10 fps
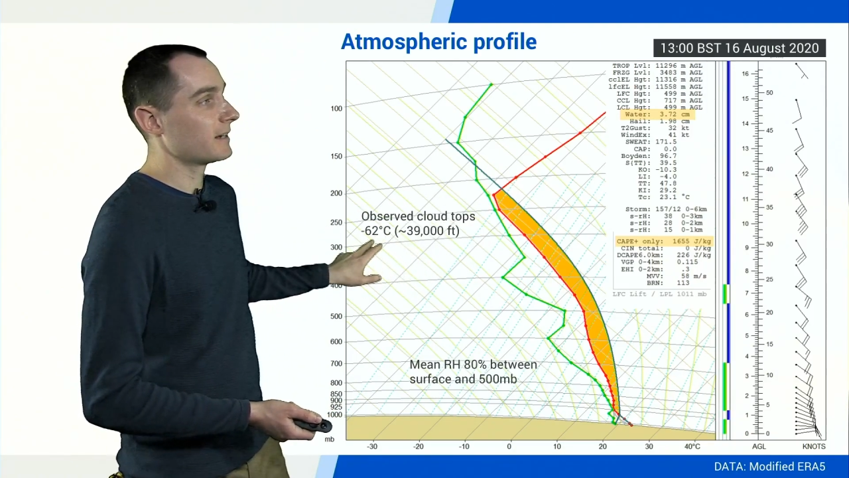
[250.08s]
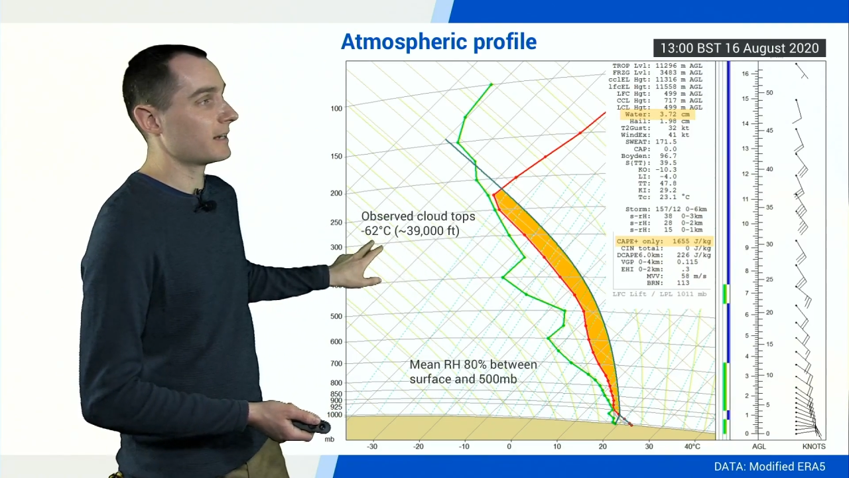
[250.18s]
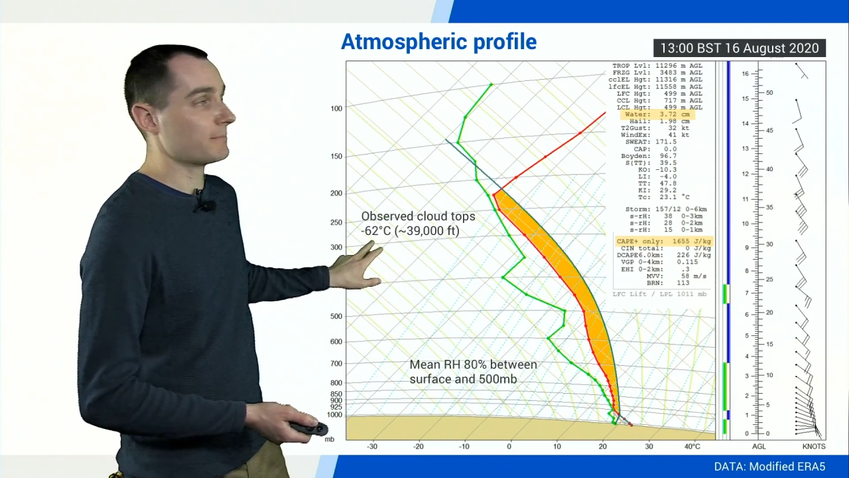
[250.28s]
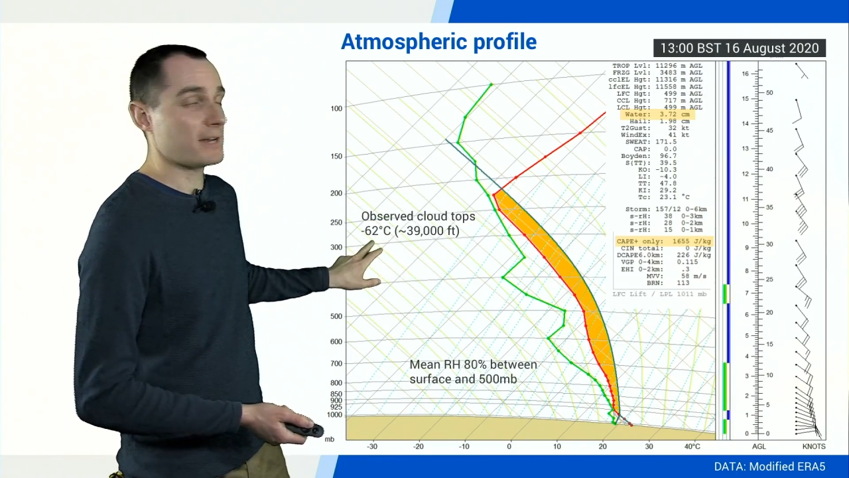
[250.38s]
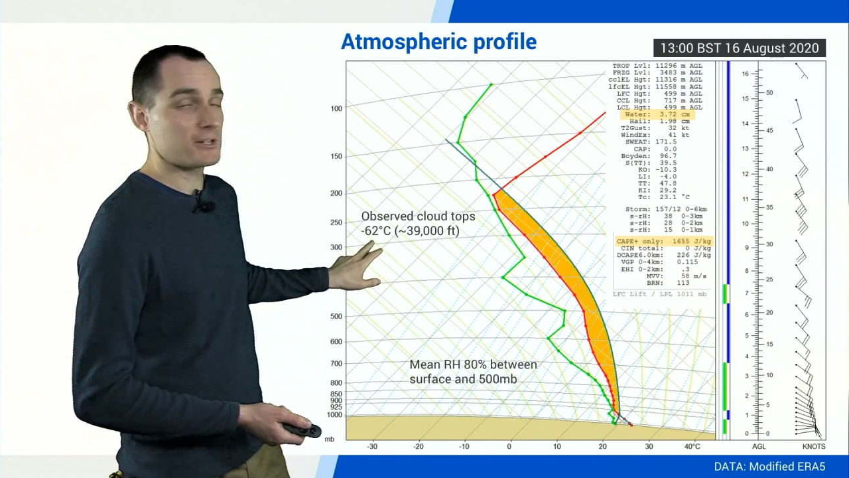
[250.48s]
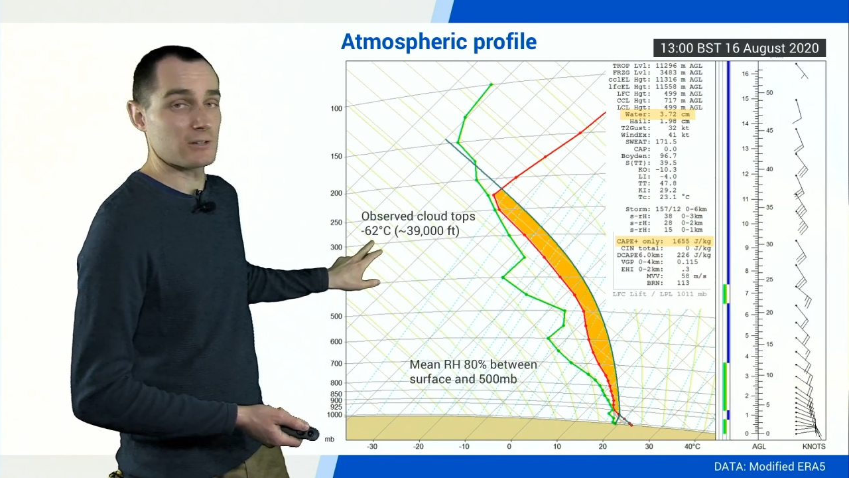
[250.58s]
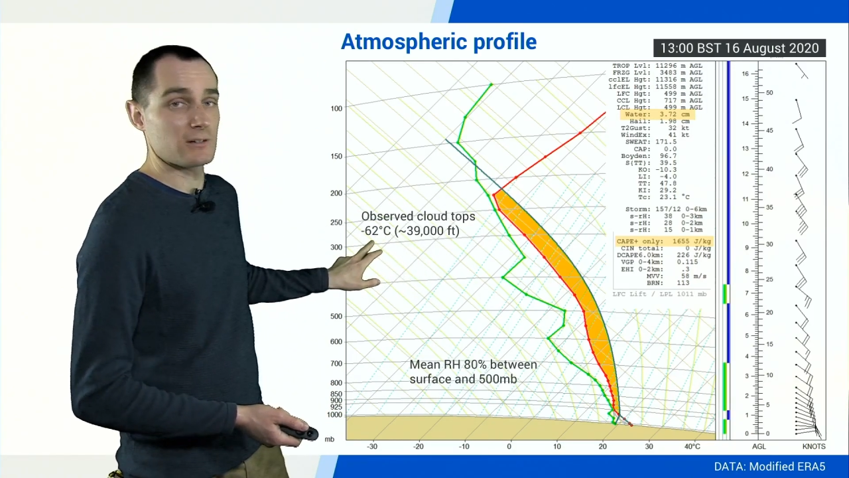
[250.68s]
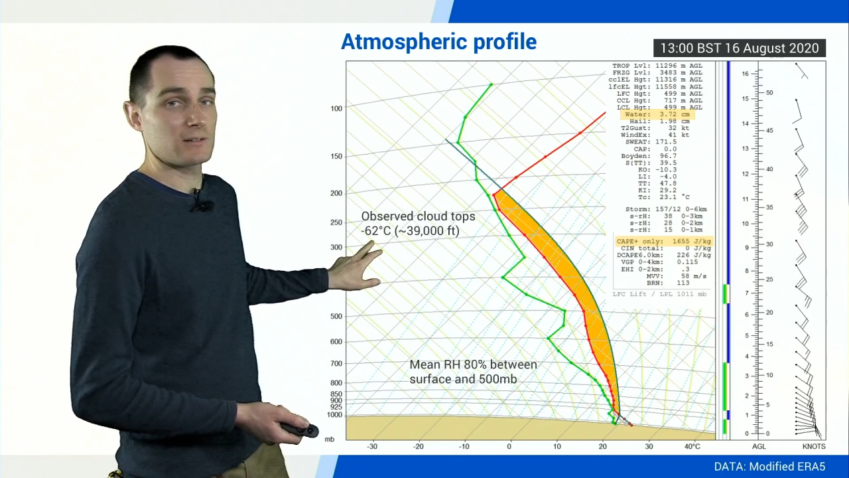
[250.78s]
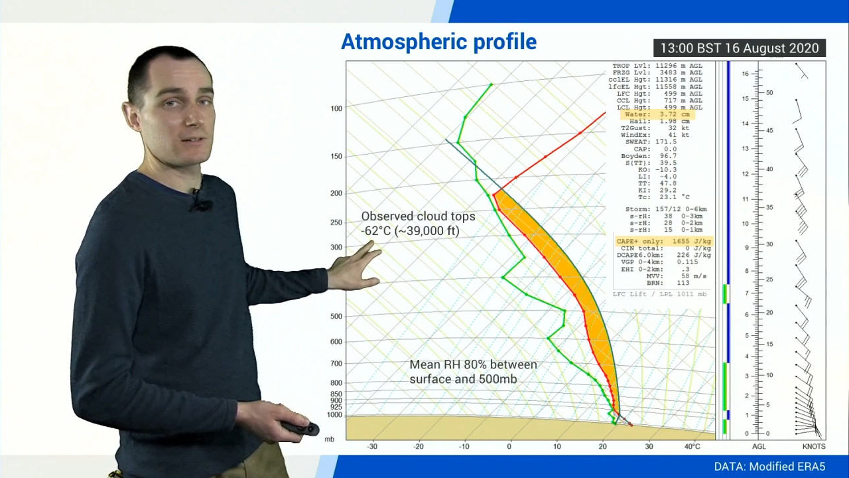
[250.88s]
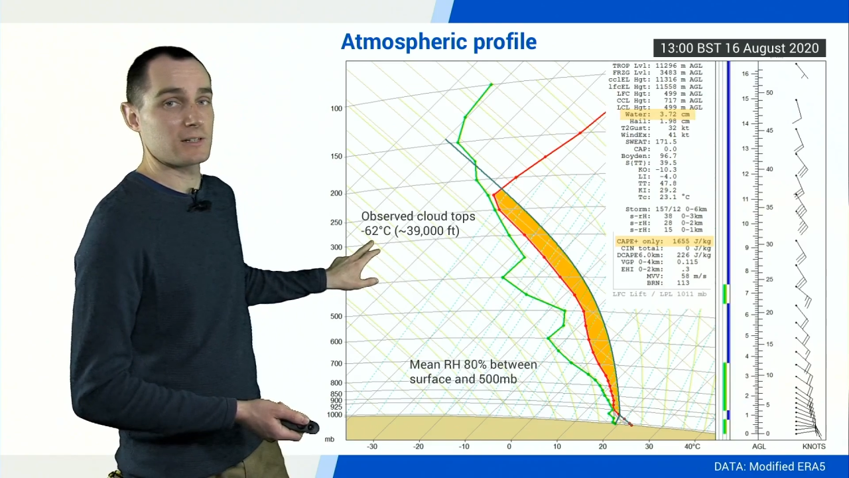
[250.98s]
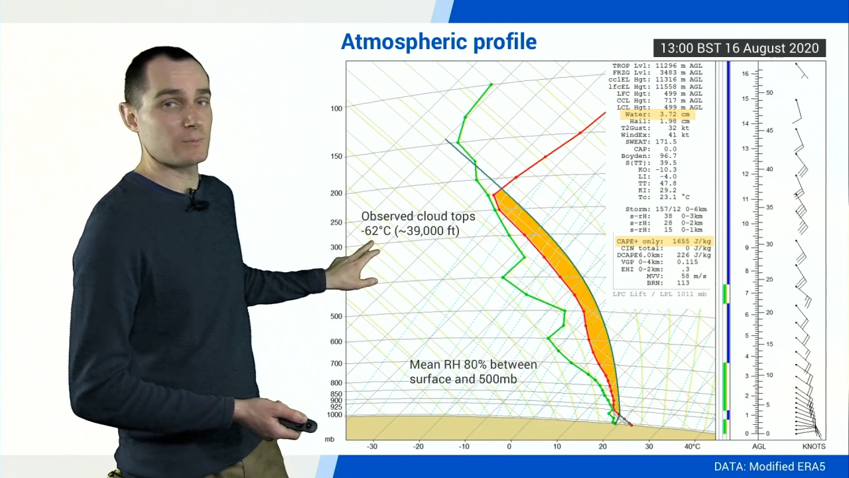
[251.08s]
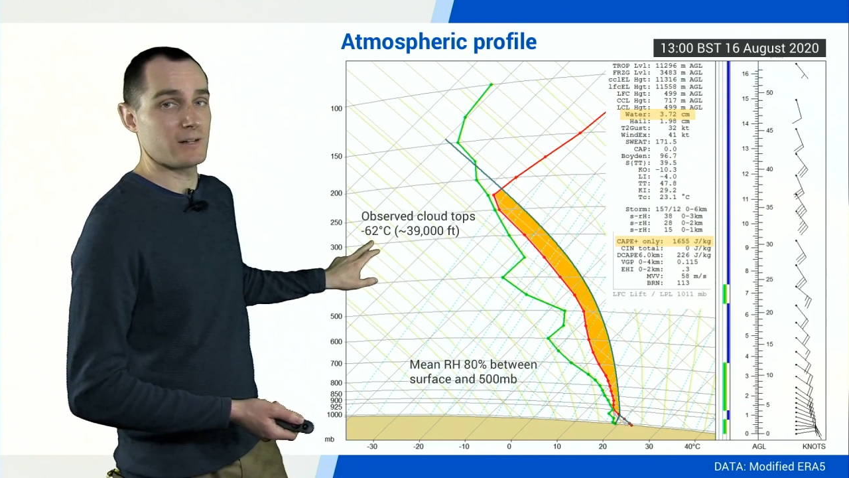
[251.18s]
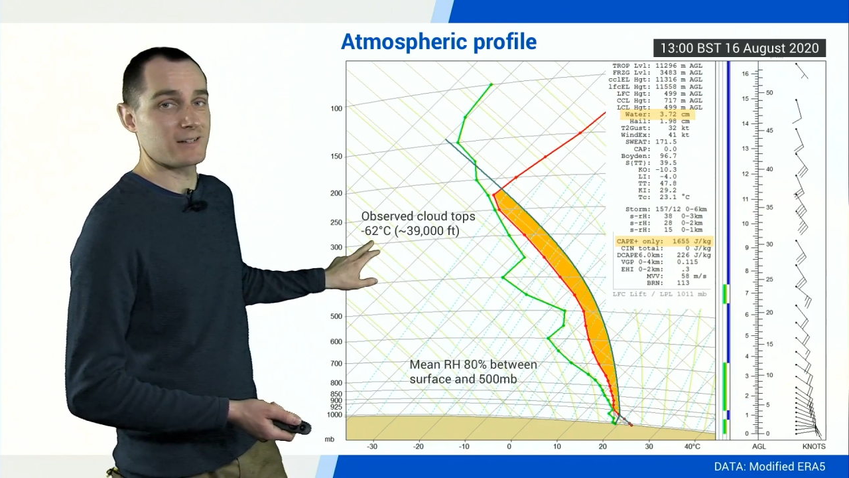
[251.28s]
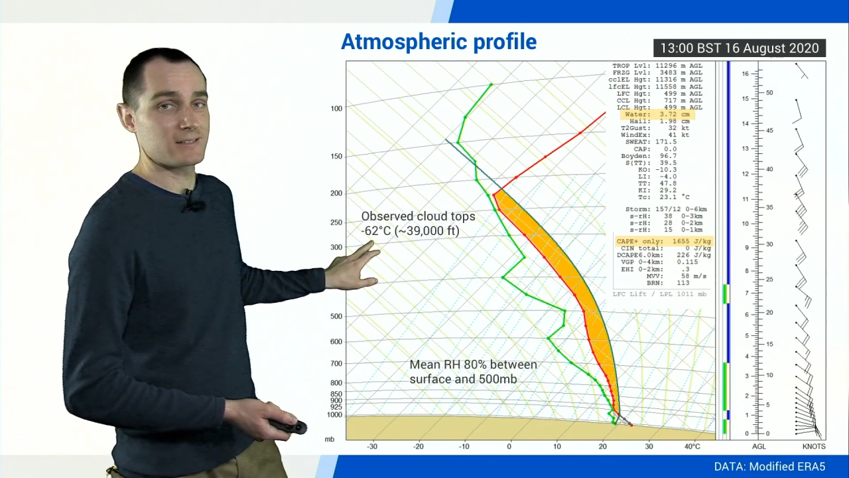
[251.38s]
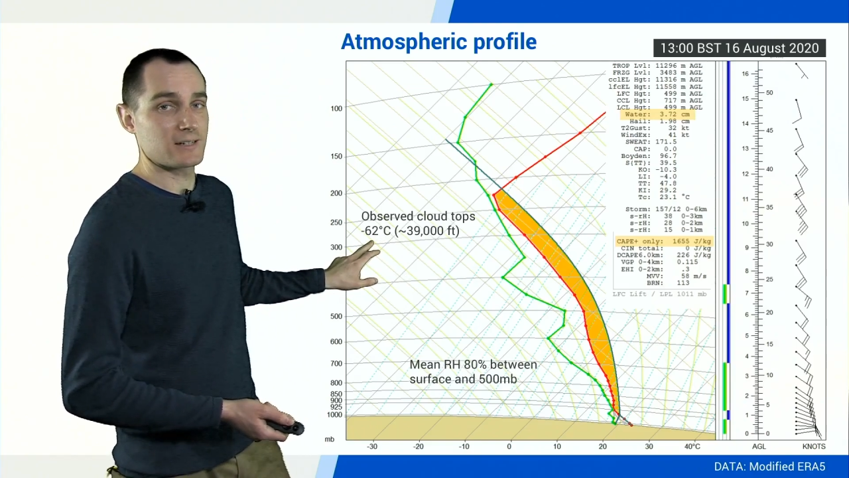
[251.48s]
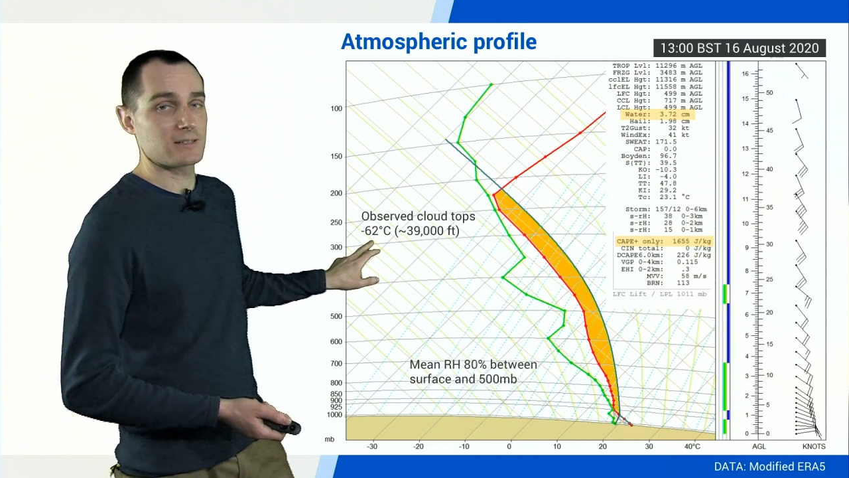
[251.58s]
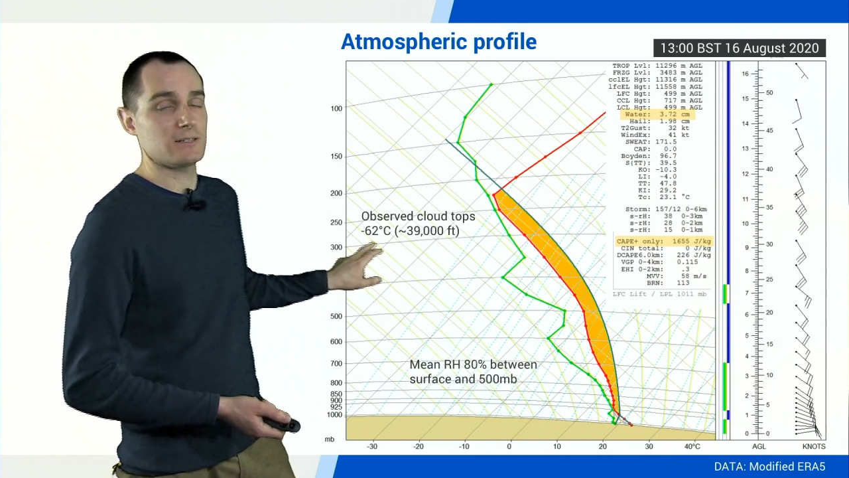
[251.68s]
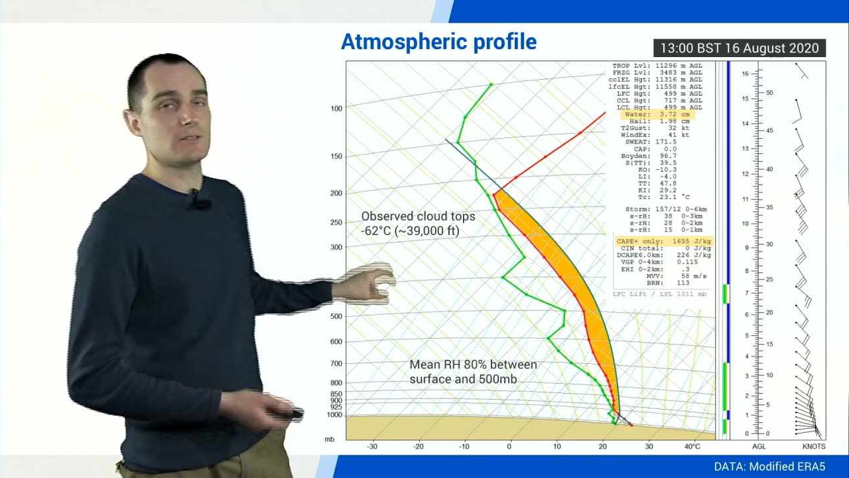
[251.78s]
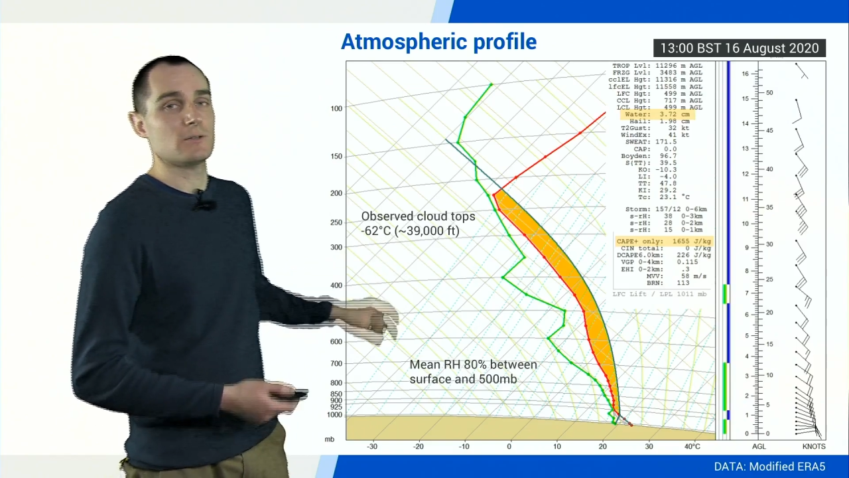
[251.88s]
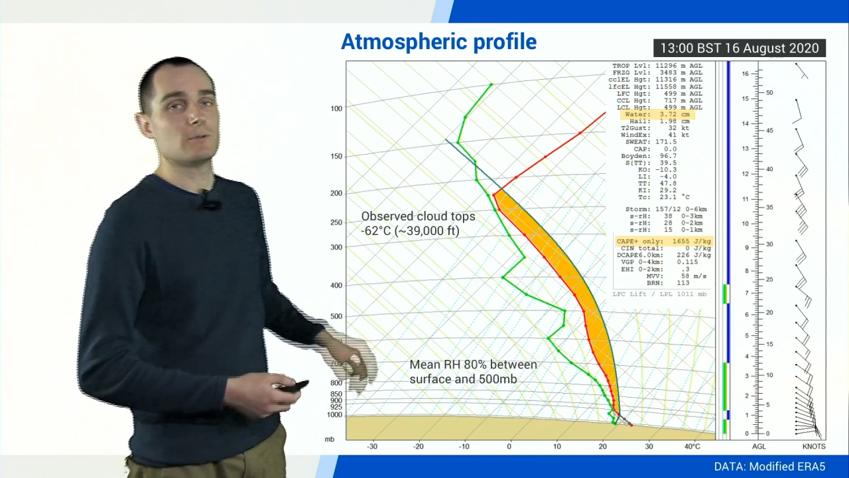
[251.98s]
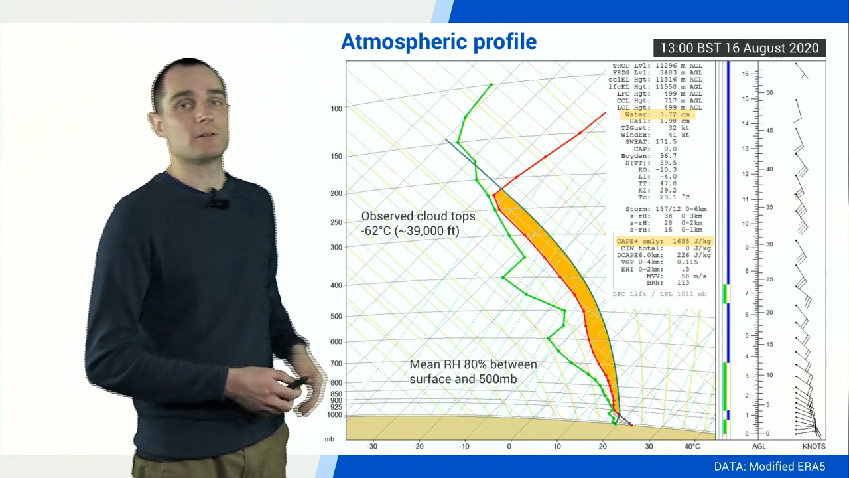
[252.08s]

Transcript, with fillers: and measured as minus 62